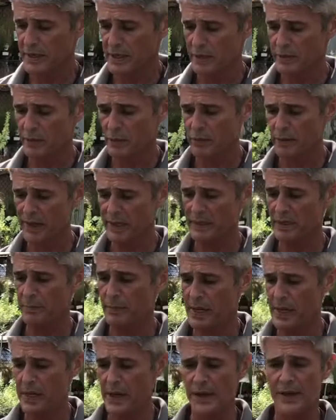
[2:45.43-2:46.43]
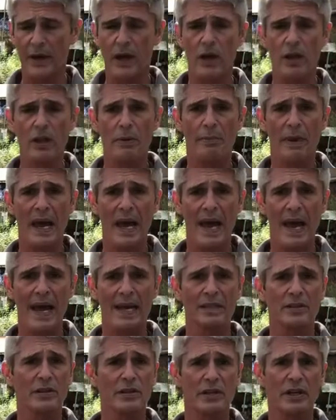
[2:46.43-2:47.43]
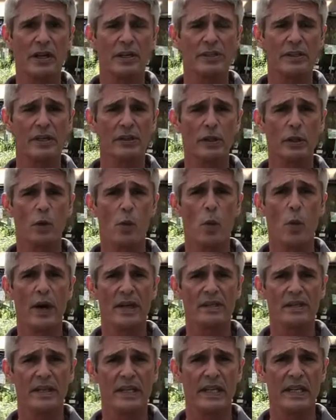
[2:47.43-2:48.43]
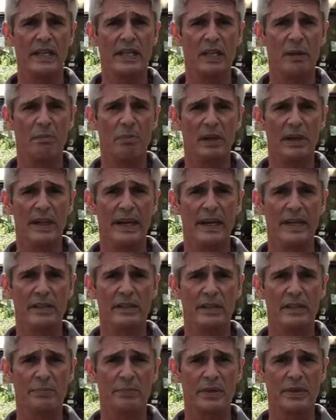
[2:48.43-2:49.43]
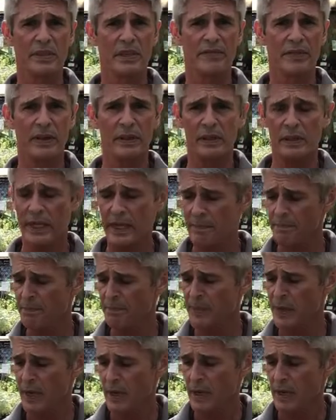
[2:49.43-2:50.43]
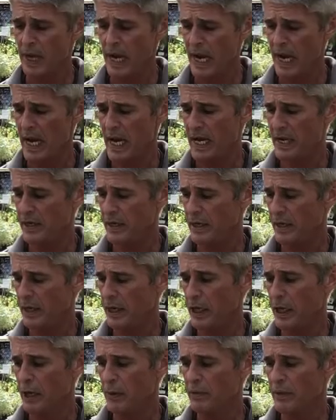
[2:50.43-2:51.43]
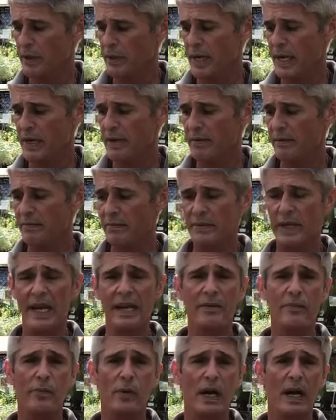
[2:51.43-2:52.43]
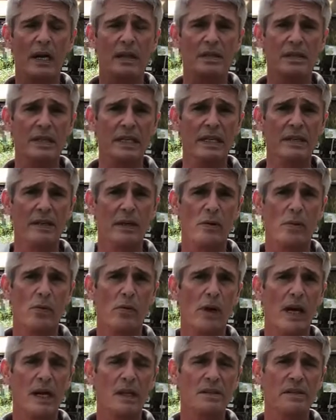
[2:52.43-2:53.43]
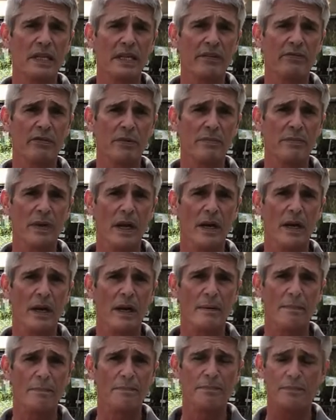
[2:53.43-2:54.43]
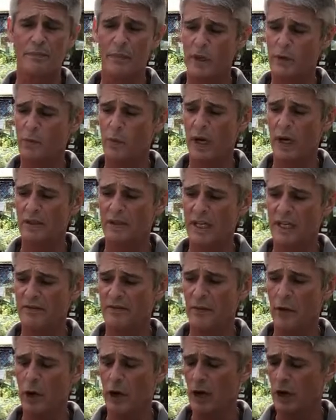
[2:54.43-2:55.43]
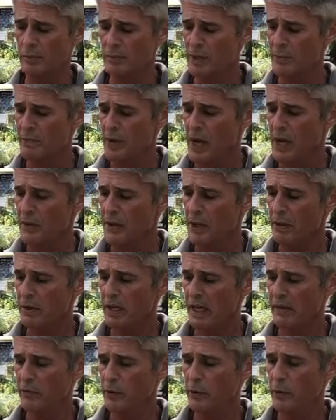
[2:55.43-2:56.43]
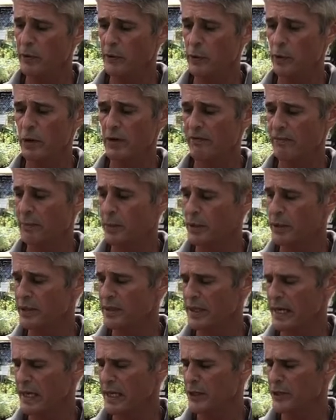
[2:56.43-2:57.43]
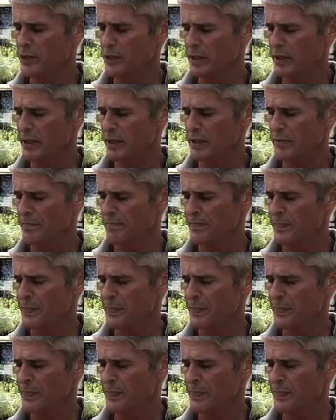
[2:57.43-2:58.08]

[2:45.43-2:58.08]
there's a recipe on all the bags. It's going to tell you what's in the blend specifically. And uh, the native, native, wild seed, the wild seed from uh, Wild Seed Farms, they'll give you sort of percentages